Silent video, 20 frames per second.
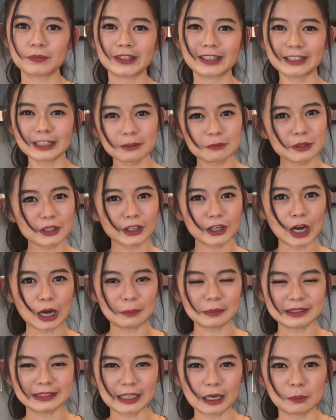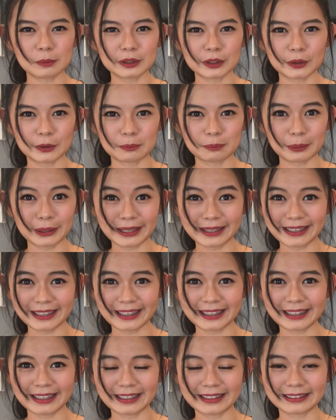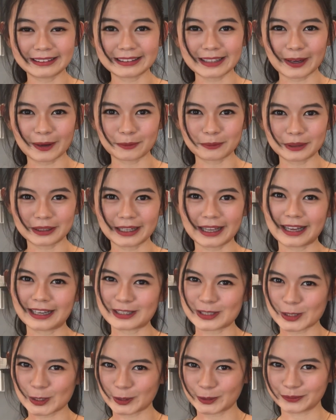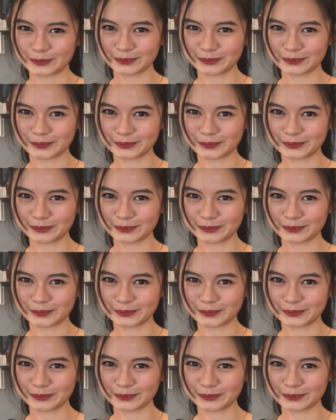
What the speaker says: Leave me a comment down below in Pinyin and tell me the answer.